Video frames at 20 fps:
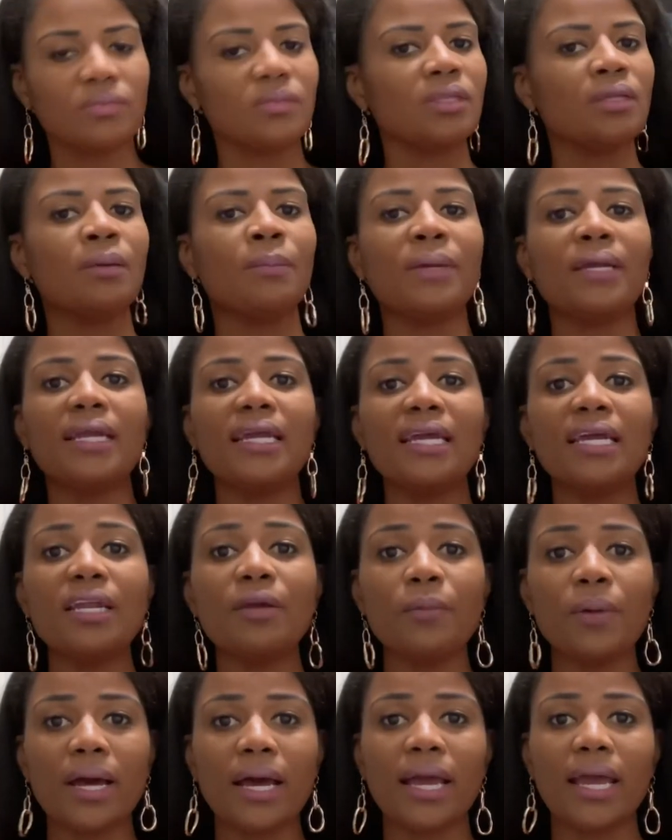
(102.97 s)
But
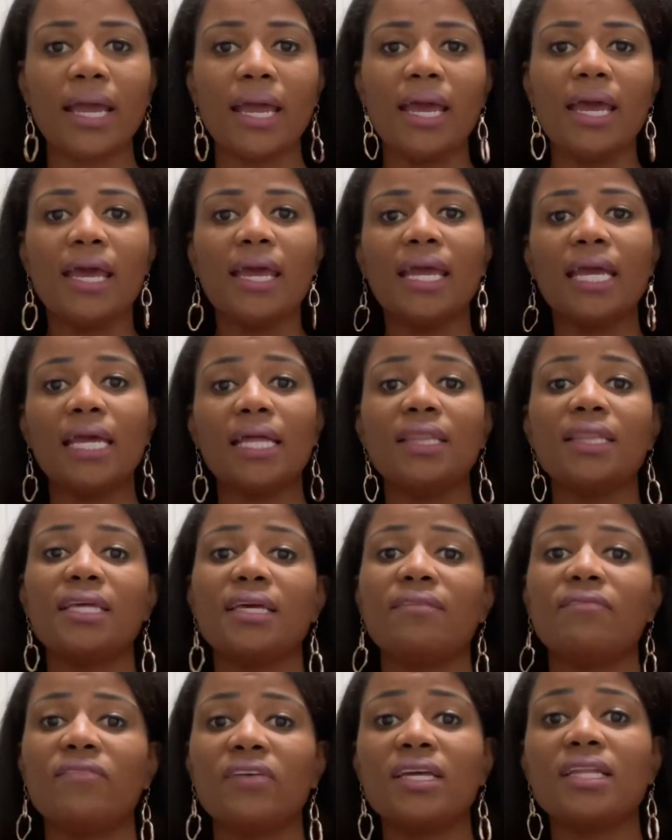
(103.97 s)
anyway, in
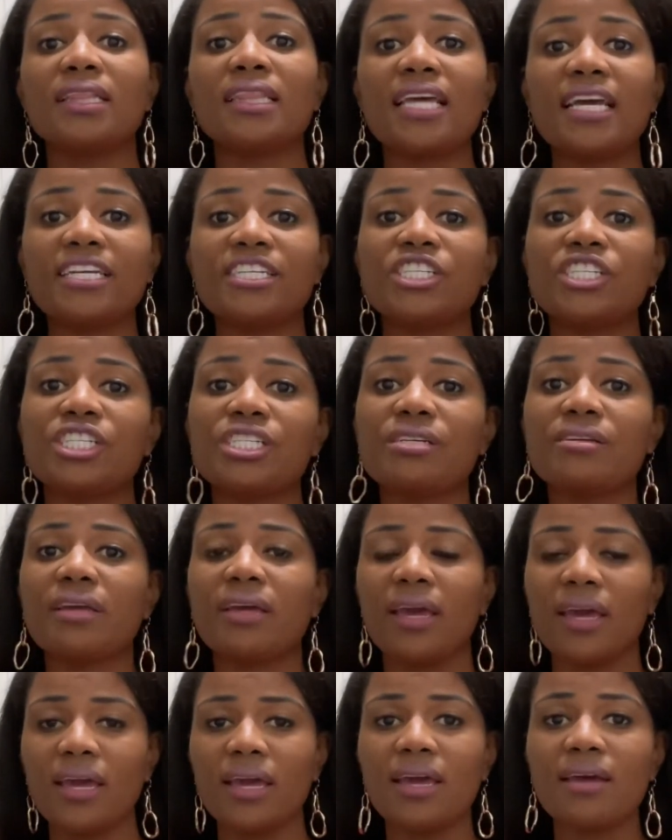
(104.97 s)
the event that she
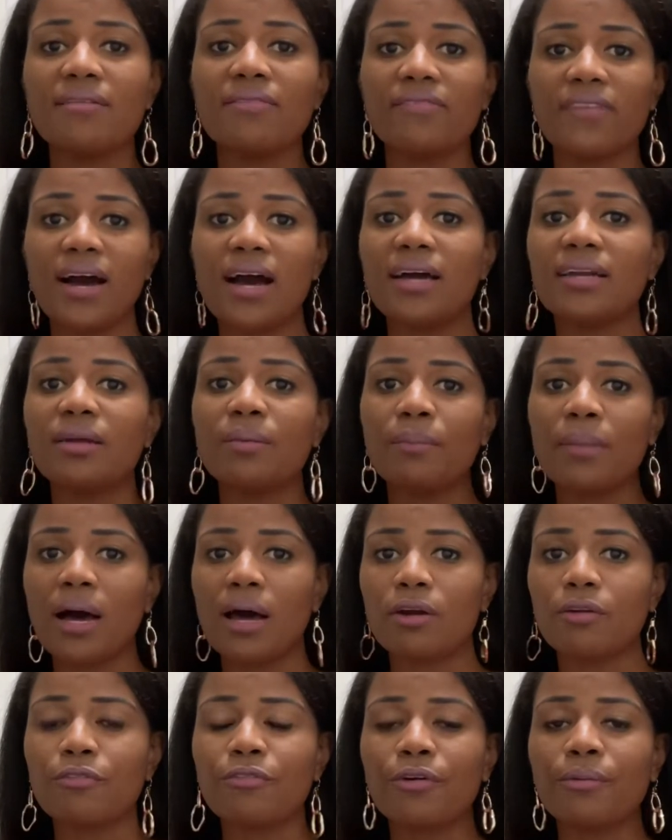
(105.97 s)
can find a
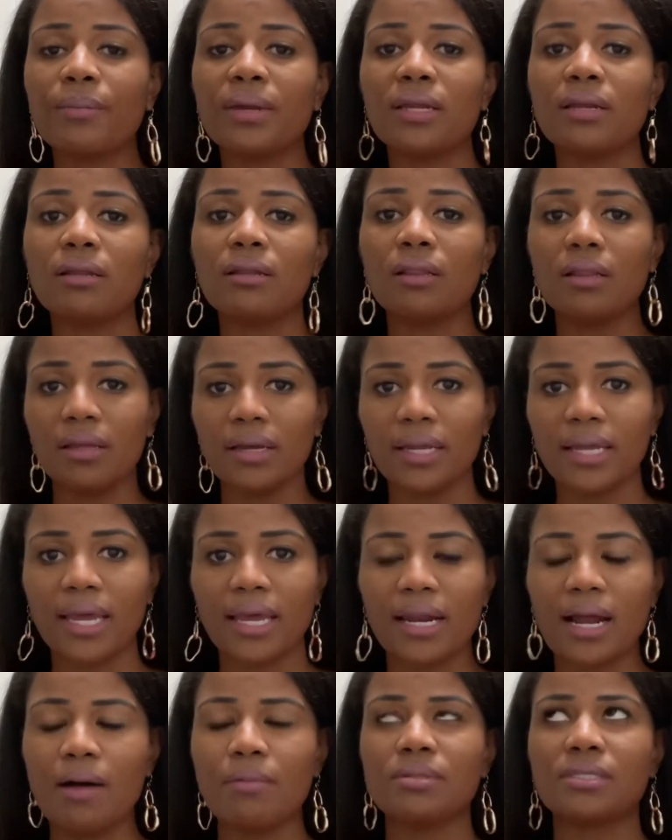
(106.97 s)
model for me to look
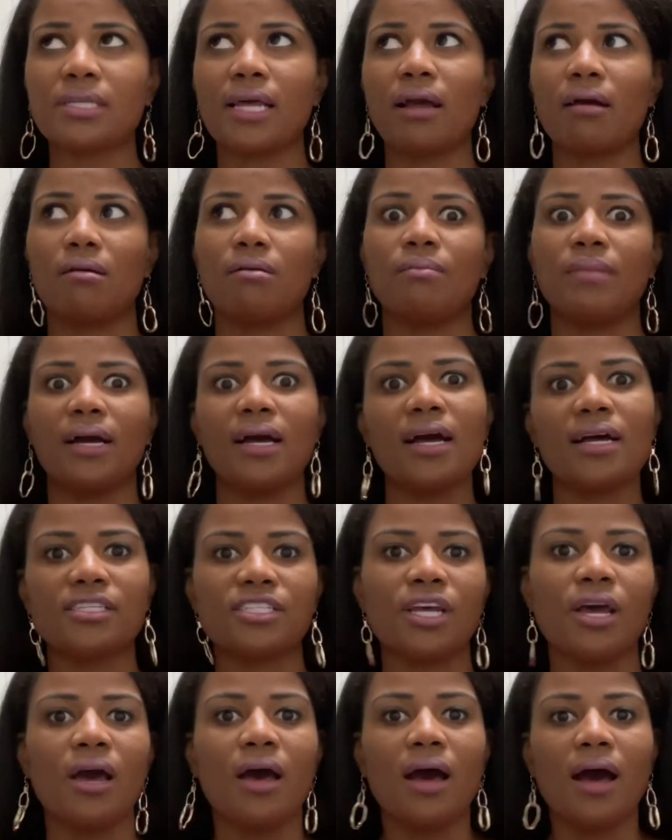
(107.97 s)
at, I was like, oh my gosh,
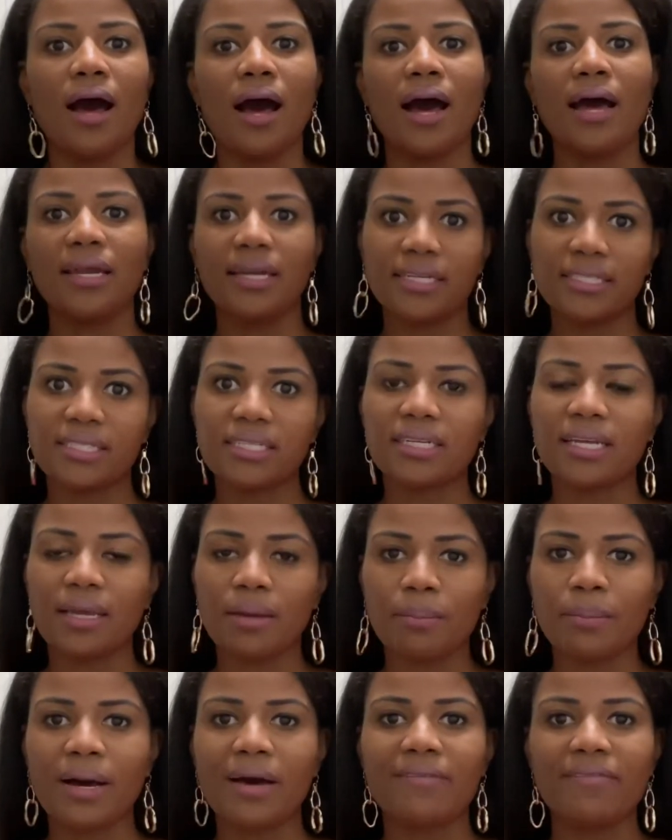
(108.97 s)
I need to
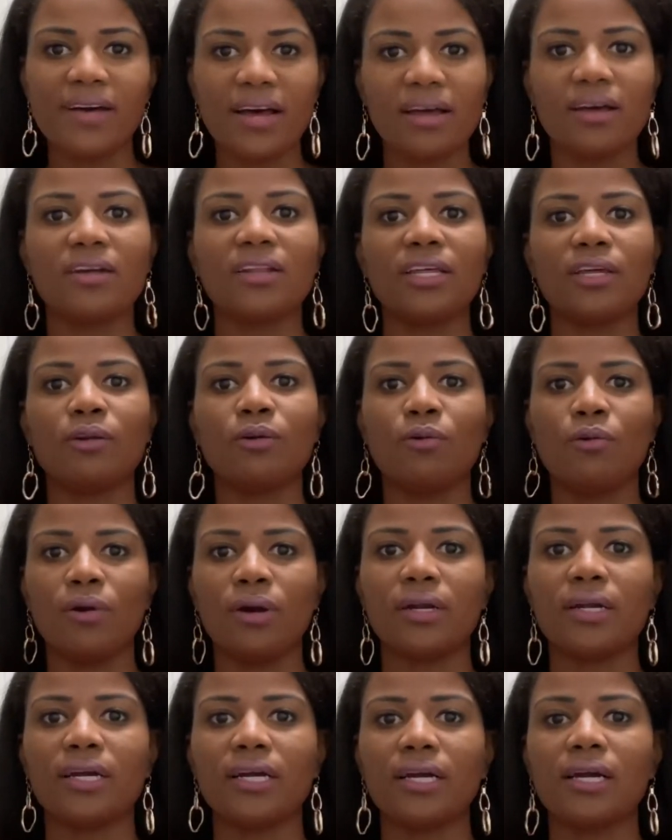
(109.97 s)
get my file in
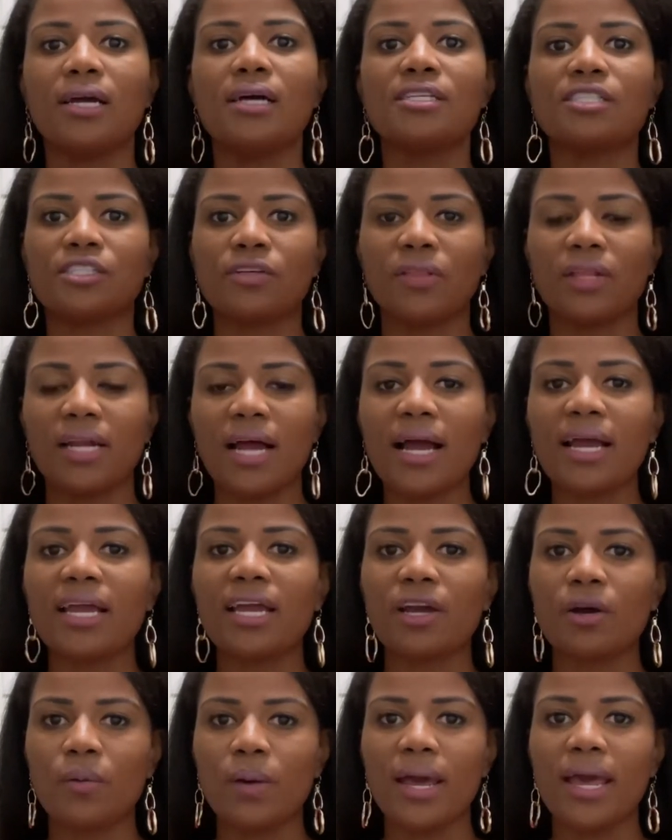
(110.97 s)
order so that I
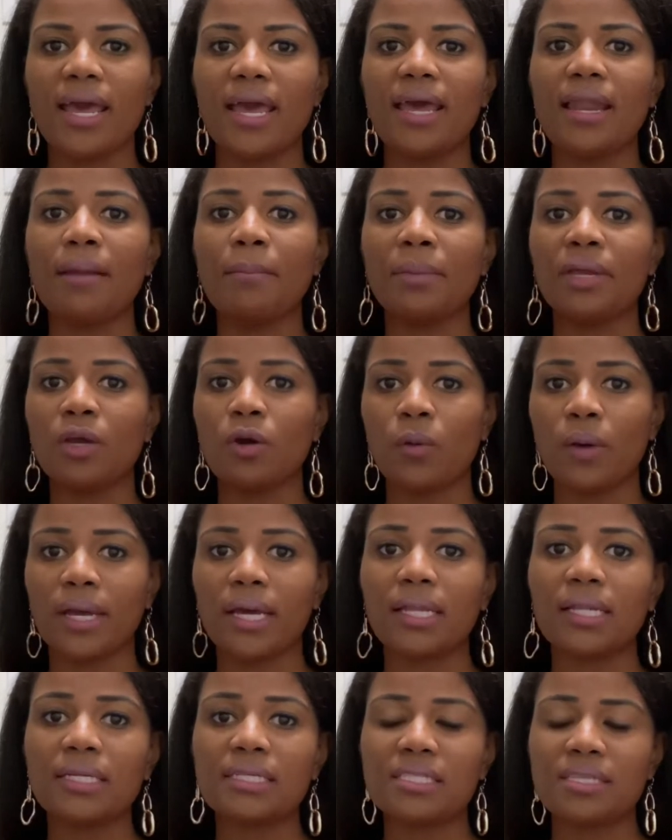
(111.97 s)
can go ahead and be
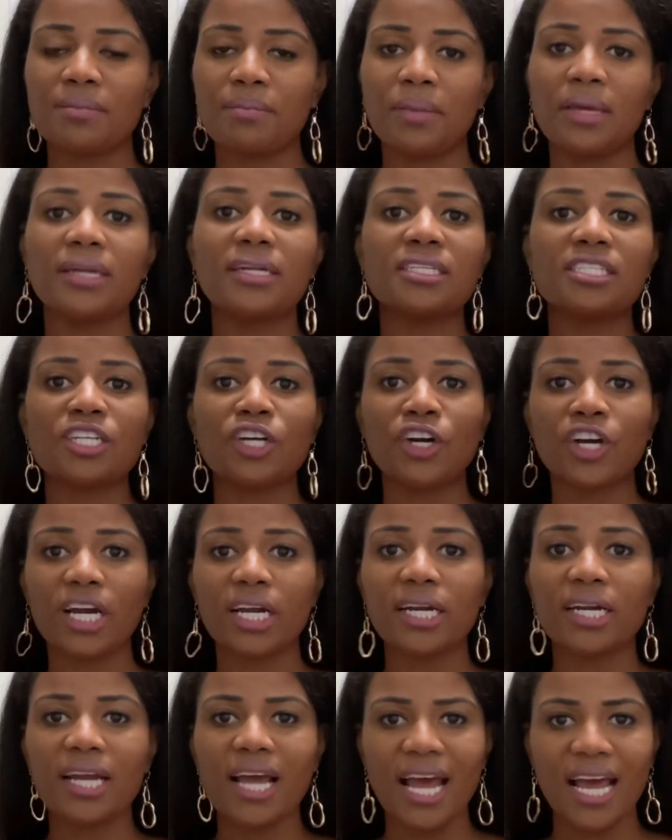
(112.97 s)
quickly submitted to
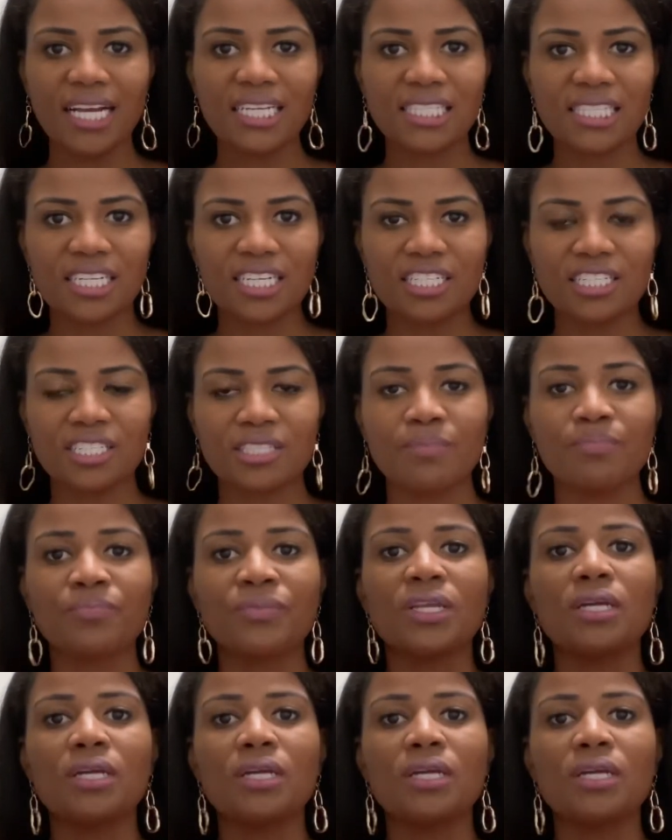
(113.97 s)
credit access.